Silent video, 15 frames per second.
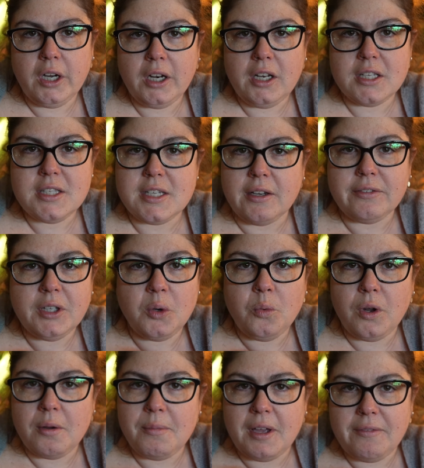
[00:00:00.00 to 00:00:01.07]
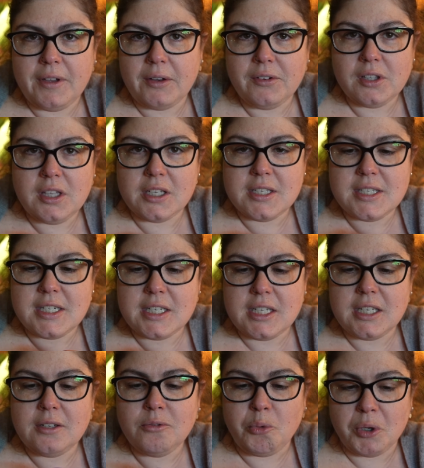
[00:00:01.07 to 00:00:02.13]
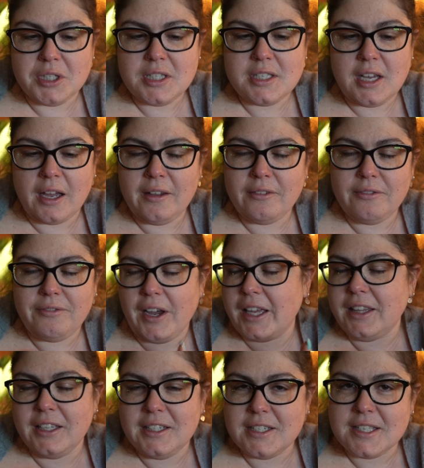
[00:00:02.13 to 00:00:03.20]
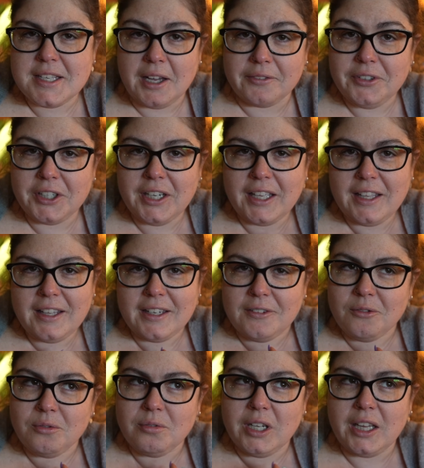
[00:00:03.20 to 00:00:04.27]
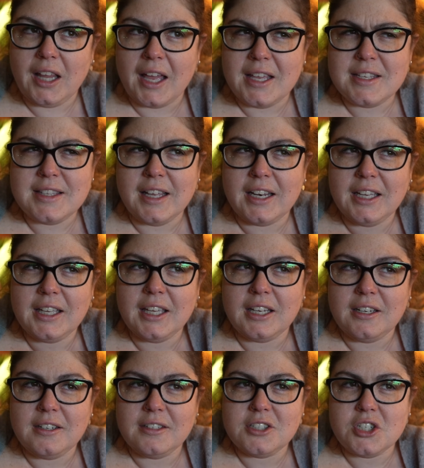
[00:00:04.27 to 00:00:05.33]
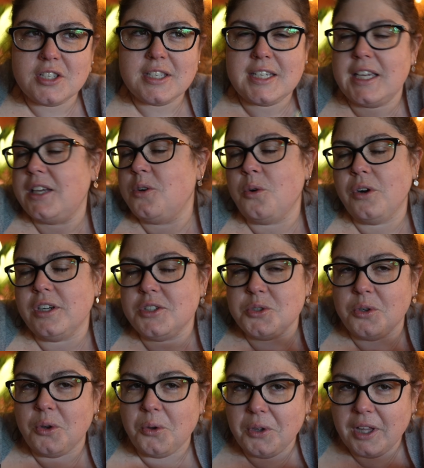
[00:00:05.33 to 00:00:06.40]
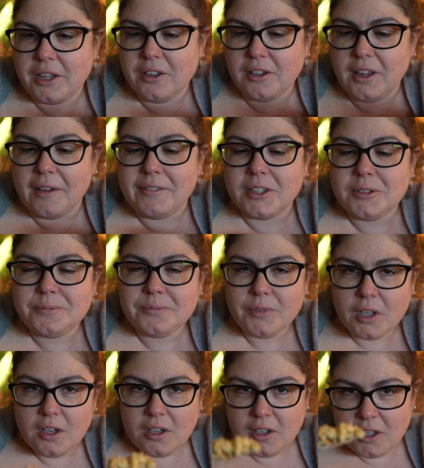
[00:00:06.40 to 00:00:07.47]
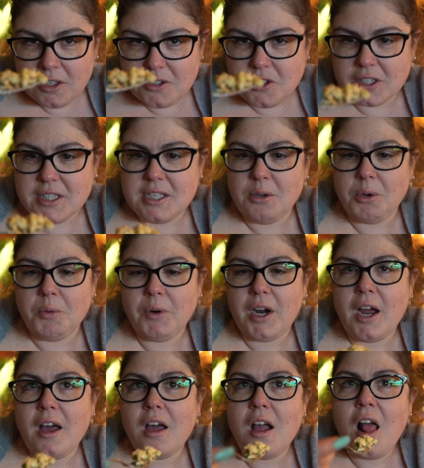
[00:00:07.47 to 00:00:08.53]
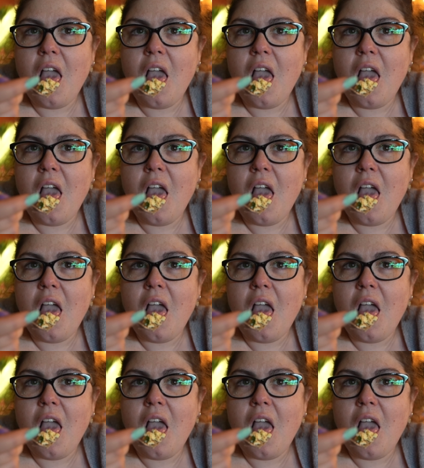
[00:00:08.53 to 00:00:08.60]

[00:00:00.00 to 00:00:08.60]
It's definitely one of my favorite things to eat once I've finally discovered it and realized that it can just take corn to a whole other level. So let's see where we're at.